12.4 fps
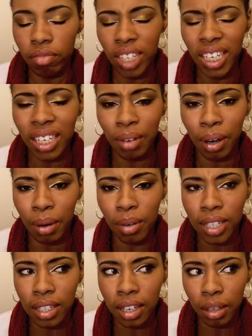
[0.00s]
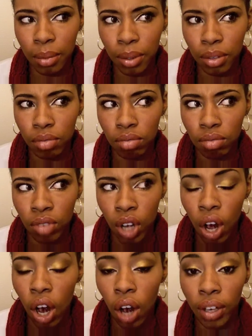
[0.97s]
Anyway, what was I talking about?
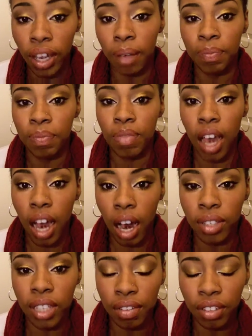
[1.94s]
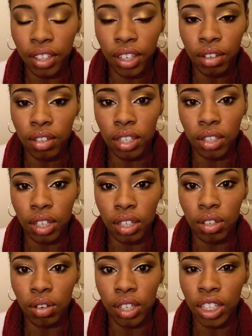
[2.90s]
Oh, yeah. I would definitely go to the
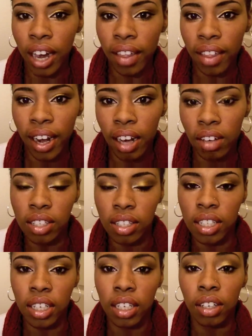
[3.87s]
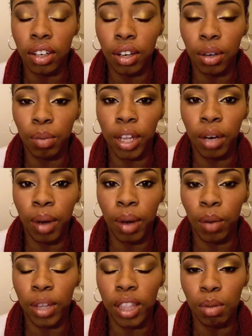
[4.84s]
drugstore and try that out and see, play
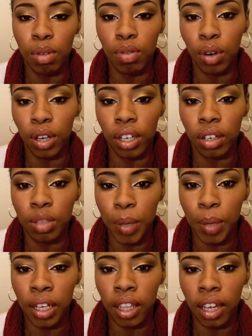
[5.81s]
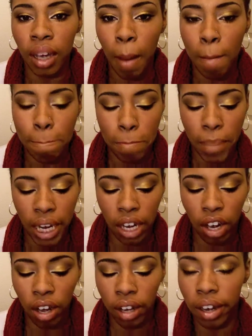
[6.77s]
around with it before you go spending, like, money
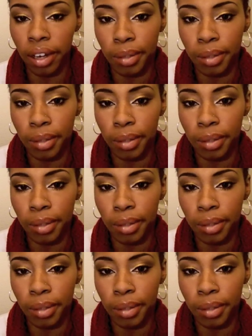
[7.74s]
on,